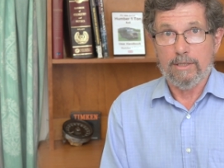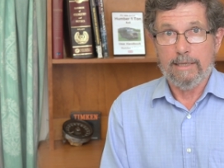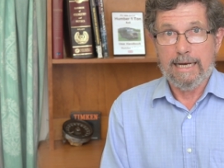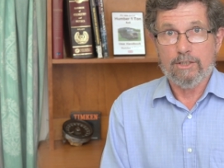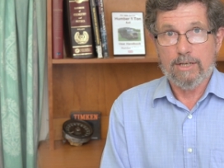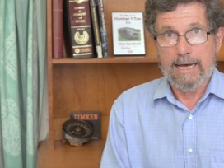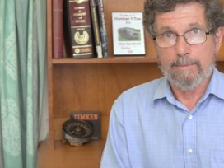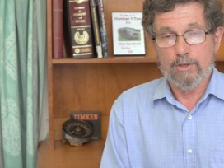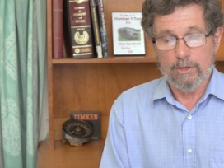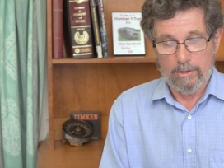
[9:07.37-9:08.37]
and that's
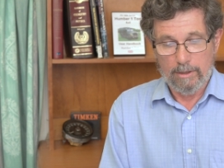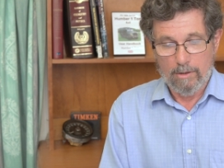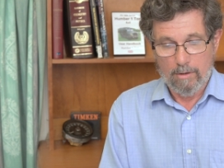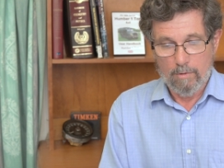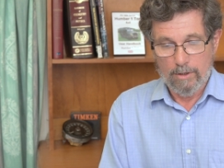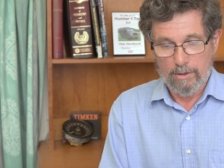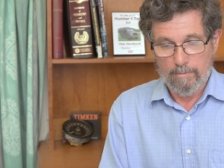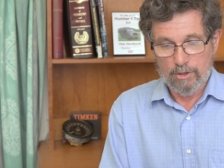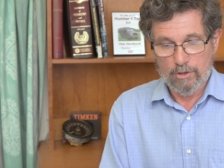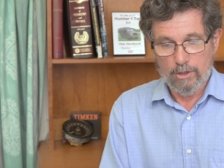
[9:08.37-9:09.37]
absolutely not what you
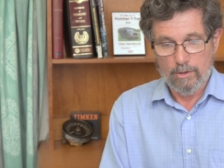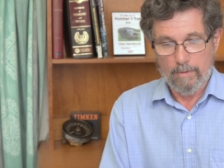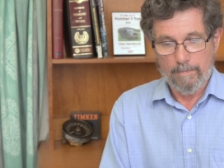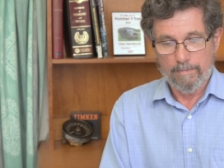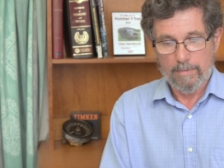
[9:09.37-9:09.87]
must do.